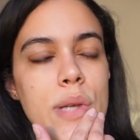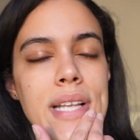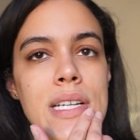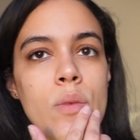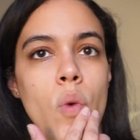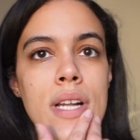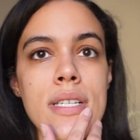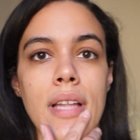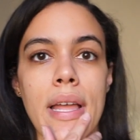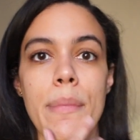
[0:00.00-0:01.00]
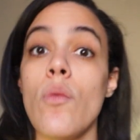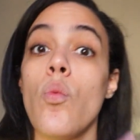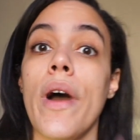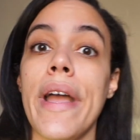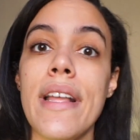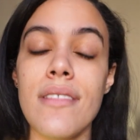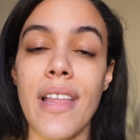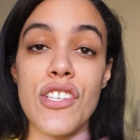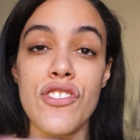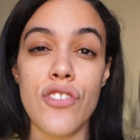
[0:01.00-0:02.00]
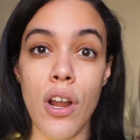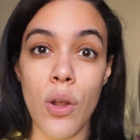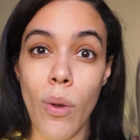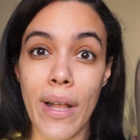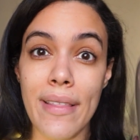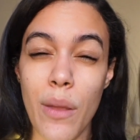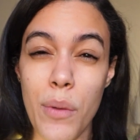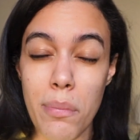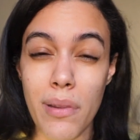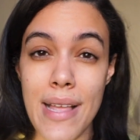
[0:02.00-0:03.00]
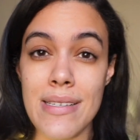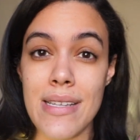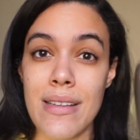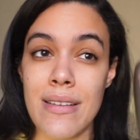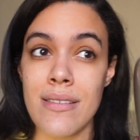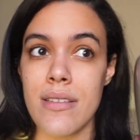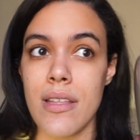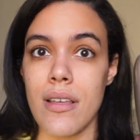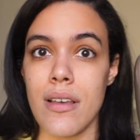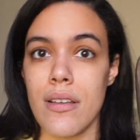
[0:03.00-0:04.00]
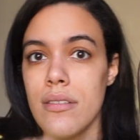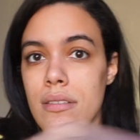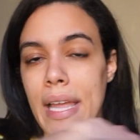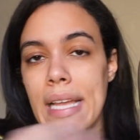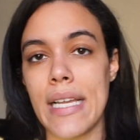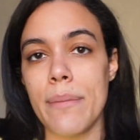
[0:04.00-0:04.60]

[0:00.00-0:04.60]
I didn't want it to like be white, like stark white that it would blend in to the like